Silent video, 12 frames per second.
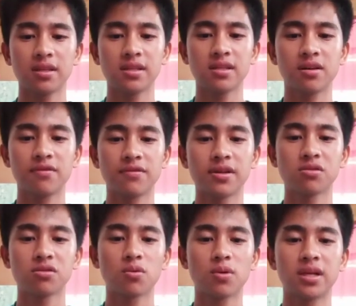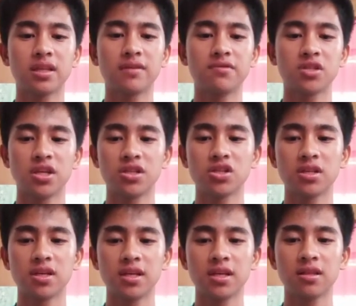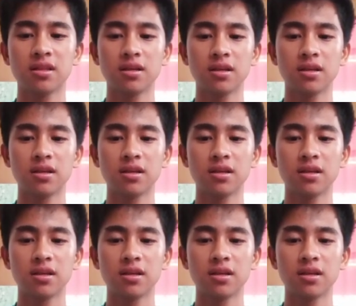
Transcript: is refers to the qualitative change in